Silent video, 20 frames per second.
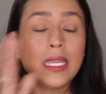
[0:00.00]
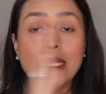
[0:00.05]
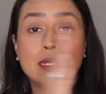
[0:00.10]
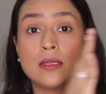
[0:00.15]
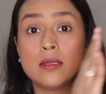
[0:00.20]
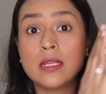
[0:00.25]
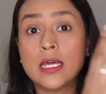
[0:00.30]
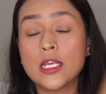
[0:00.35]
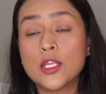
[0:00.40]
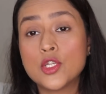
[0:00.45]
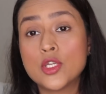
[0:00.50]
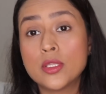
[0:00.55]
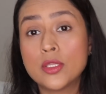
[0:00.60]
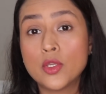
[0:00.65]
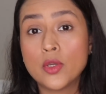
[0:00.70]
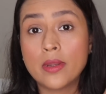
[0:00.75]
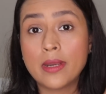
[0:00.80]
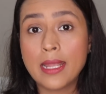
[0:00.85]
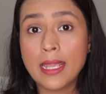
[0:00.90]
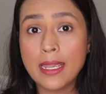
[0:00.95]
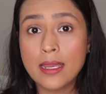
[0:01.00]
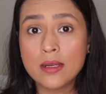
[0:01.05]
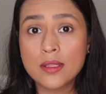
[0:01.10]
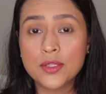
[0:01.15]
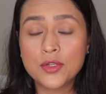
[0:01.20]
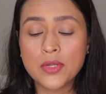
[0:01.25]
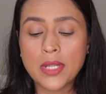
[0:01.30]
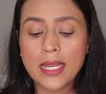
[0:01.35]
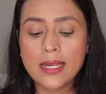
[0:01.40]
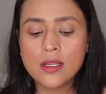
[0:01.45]
It nourishes your hair
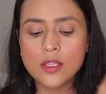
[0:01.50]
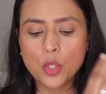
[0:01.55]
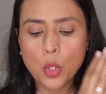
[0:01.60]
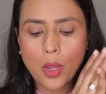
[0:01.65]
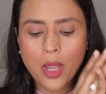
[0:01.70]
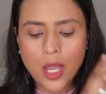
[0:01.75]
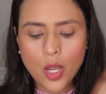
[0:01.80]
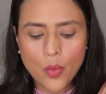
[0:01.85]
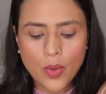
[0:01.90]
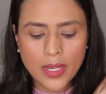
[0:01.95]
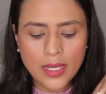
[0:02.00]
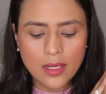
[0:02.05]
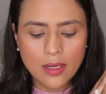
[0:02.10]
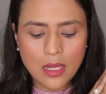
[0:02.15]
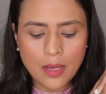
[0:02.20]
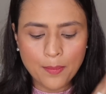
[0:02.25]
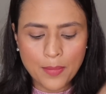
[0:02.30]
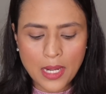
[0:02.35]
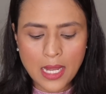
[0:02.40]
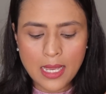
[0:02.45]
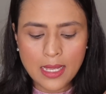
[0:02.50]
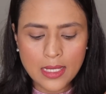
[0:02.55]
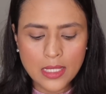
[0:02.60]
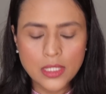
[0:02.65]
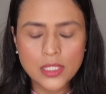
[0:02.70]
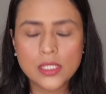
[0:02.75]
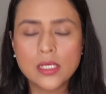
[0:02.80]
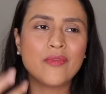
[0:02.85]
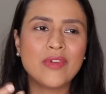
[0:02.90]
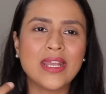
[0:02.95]
strands. So how I apply it,